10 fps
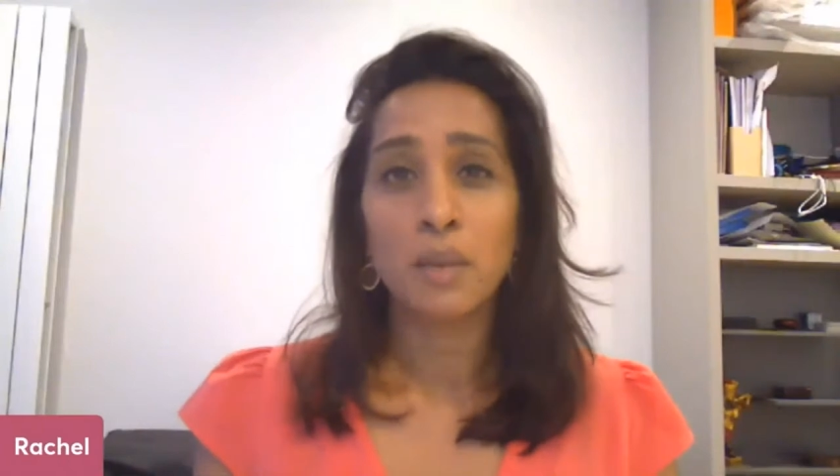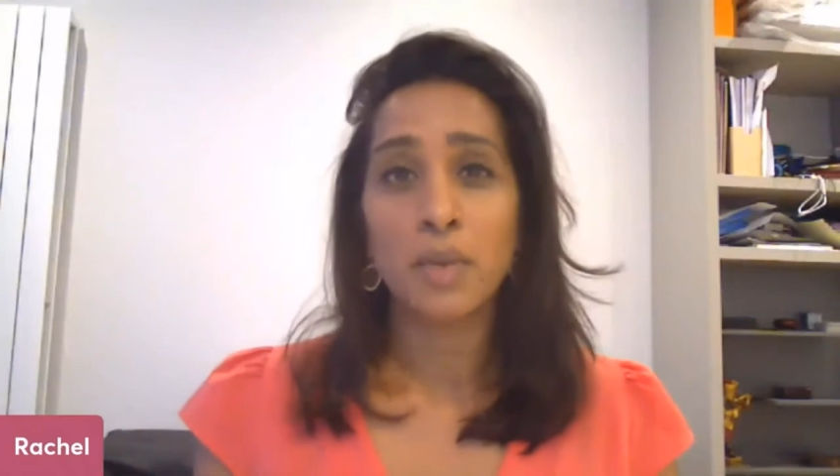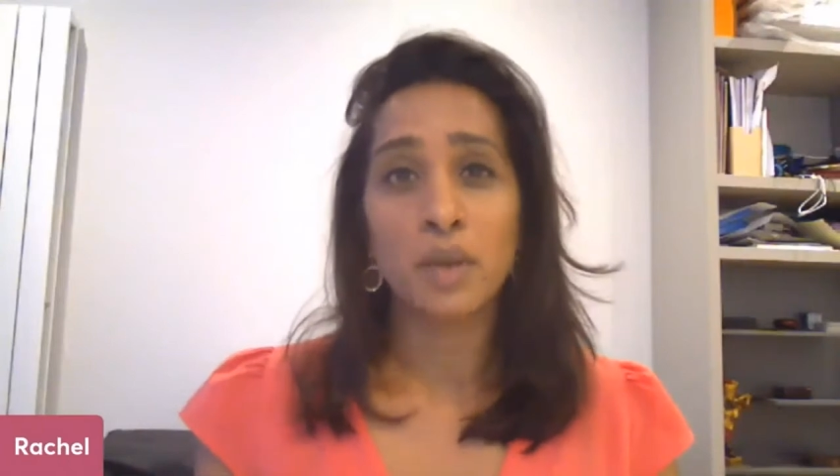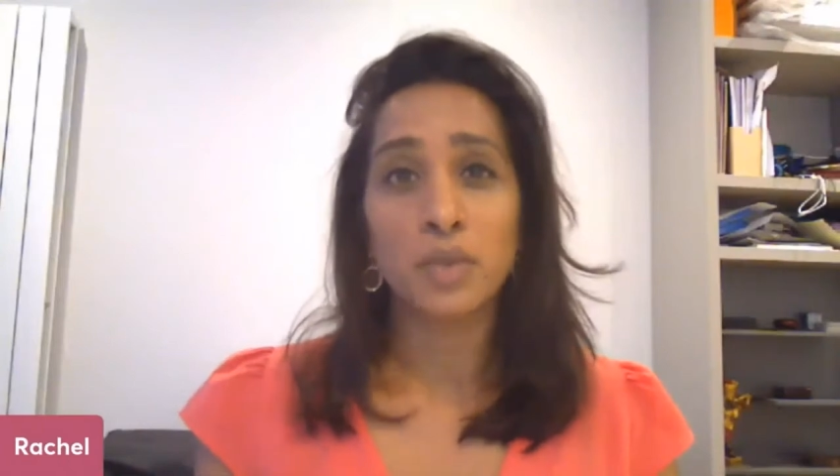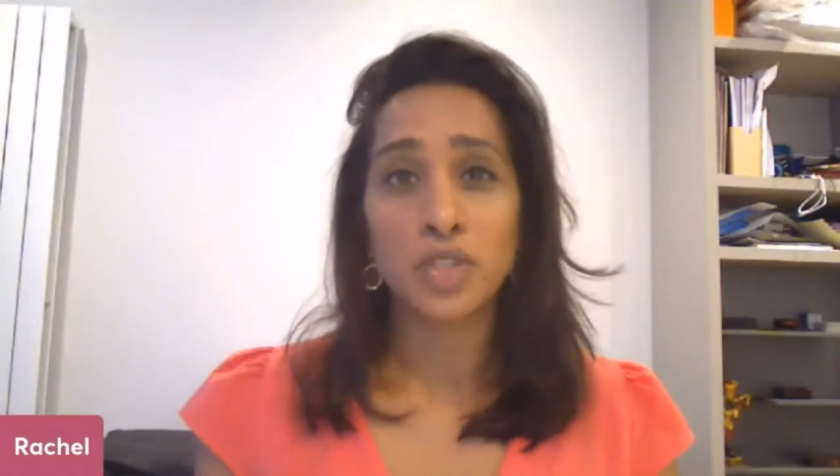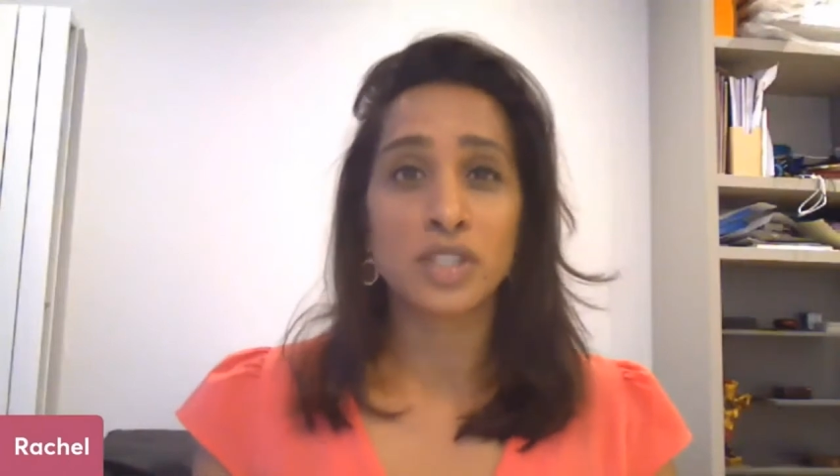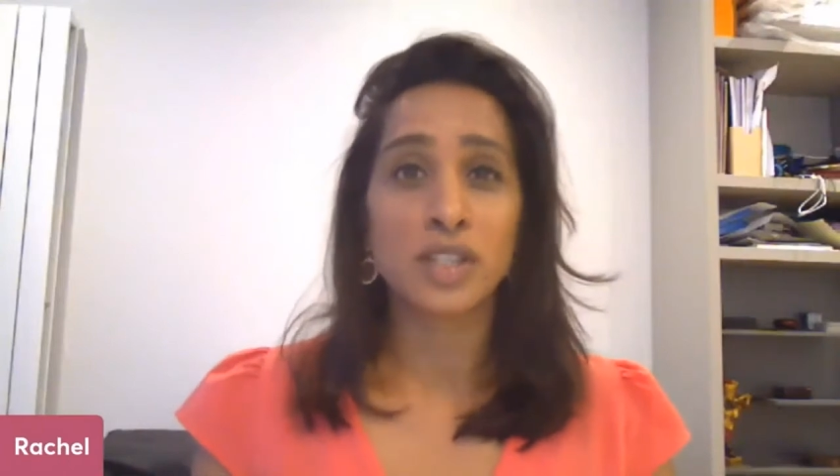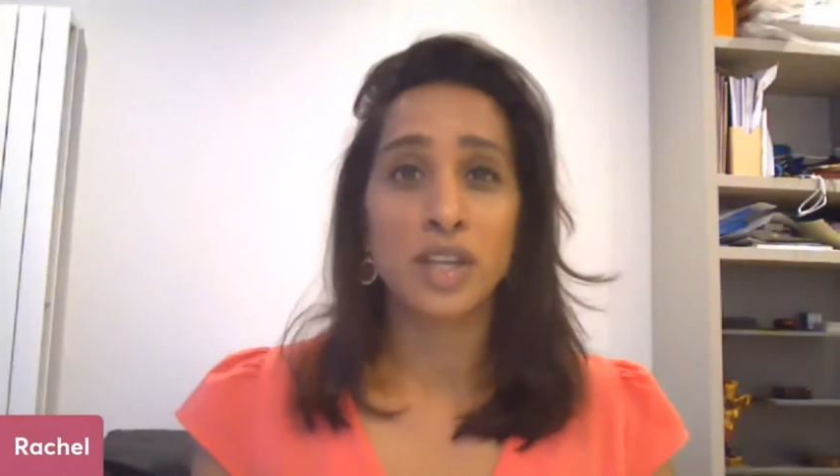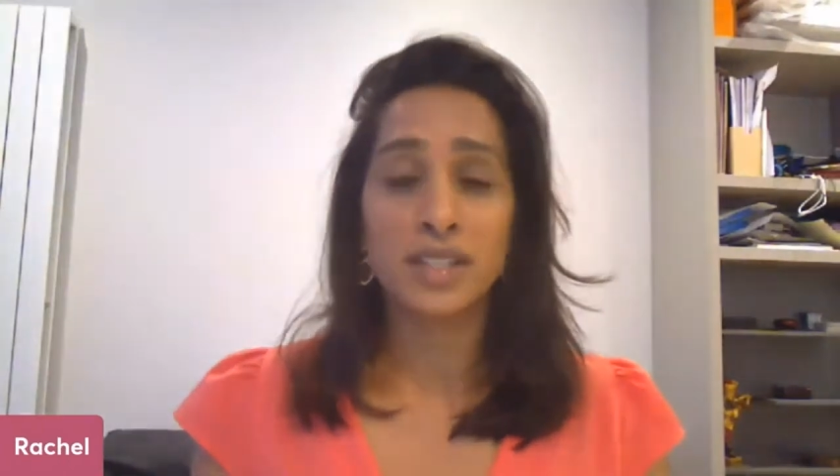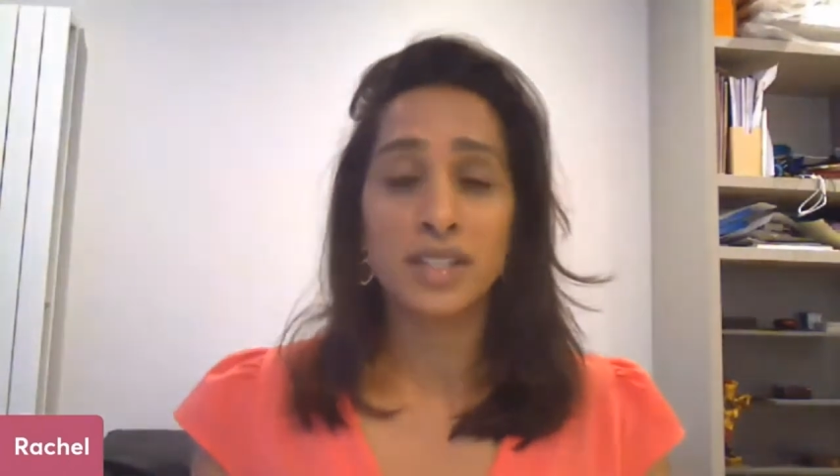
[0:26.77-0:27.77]
But I would just
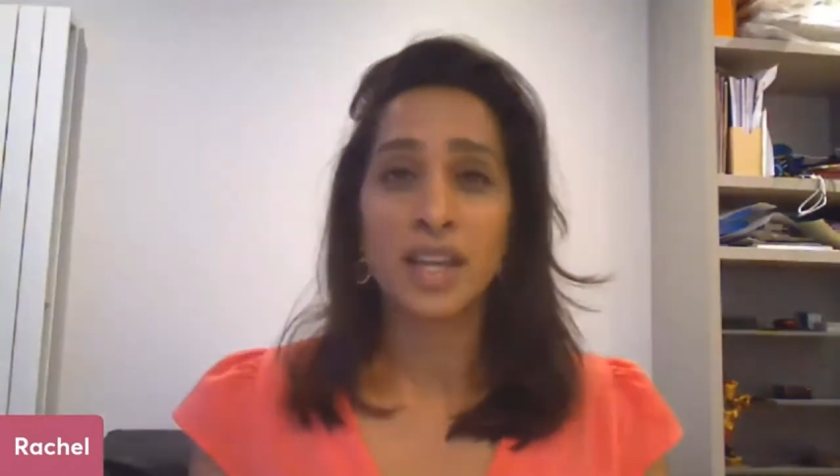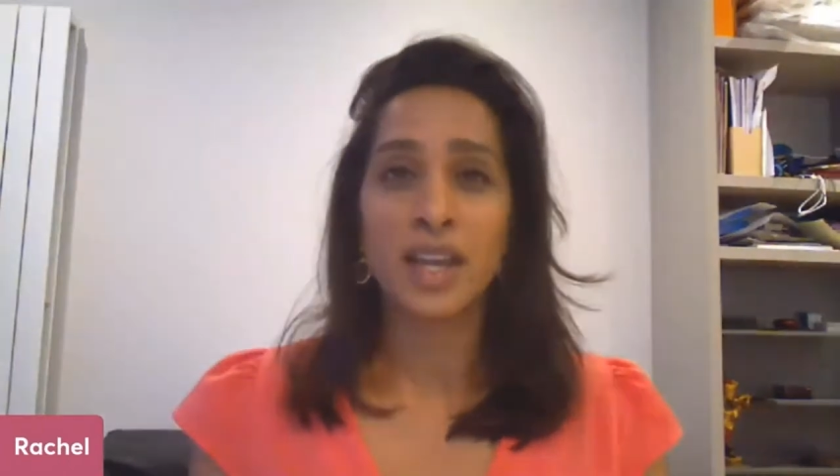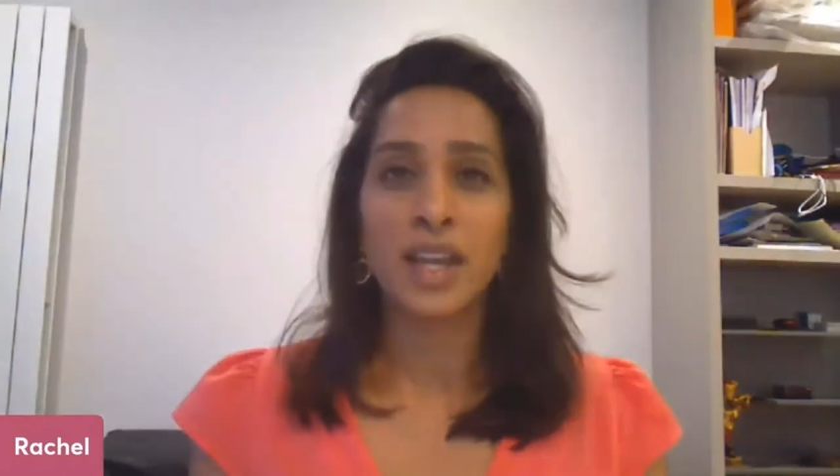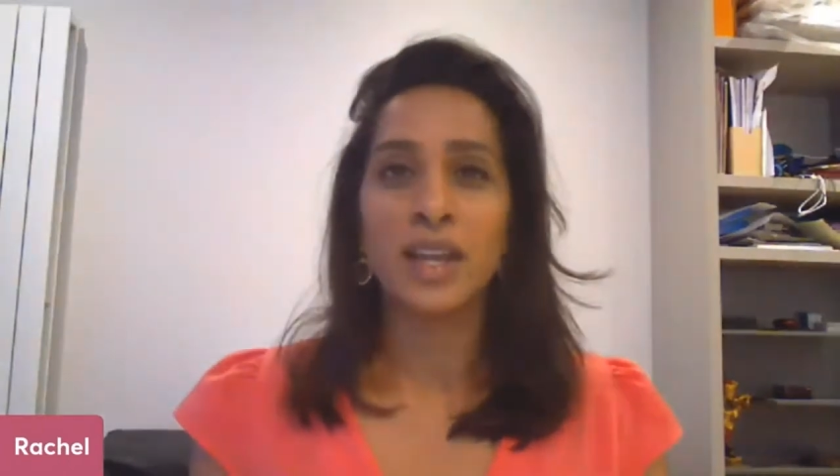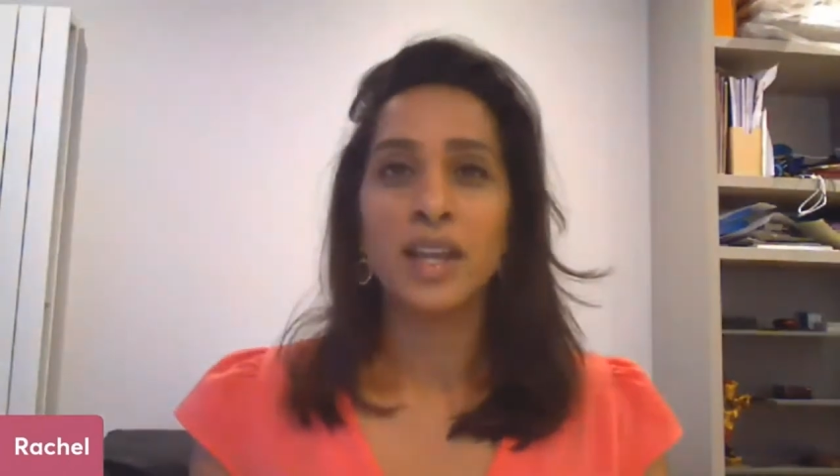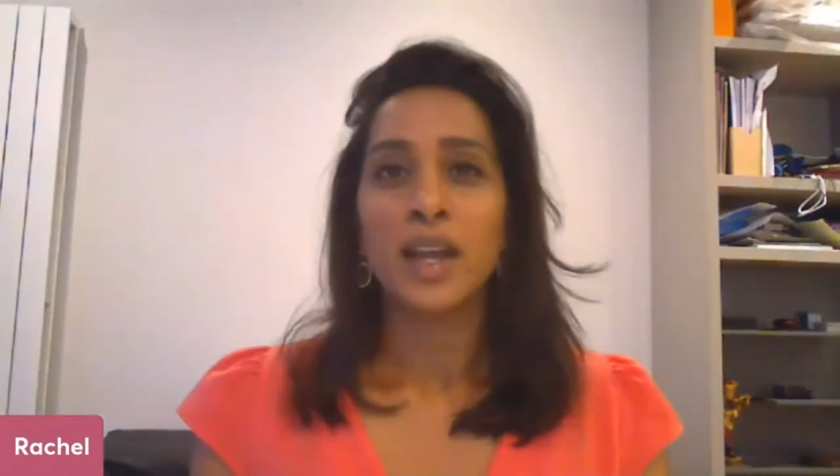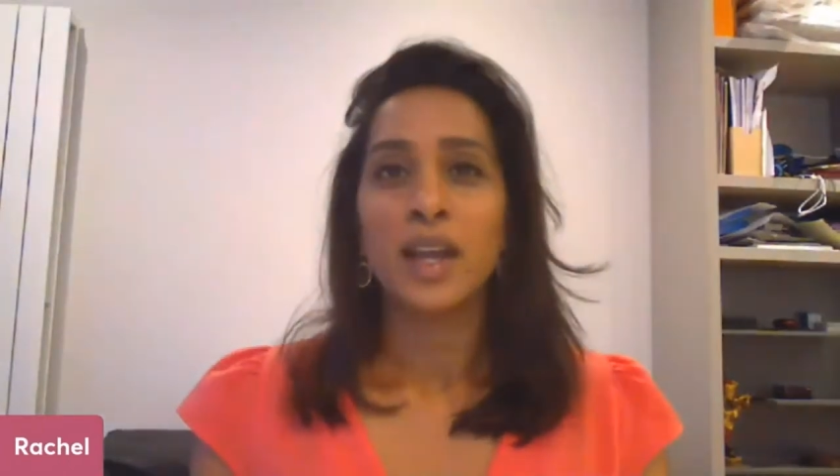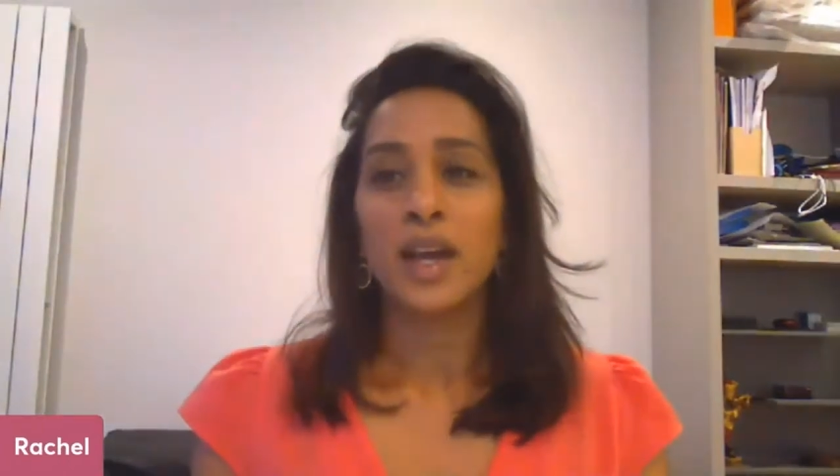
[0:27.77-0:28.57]
like to say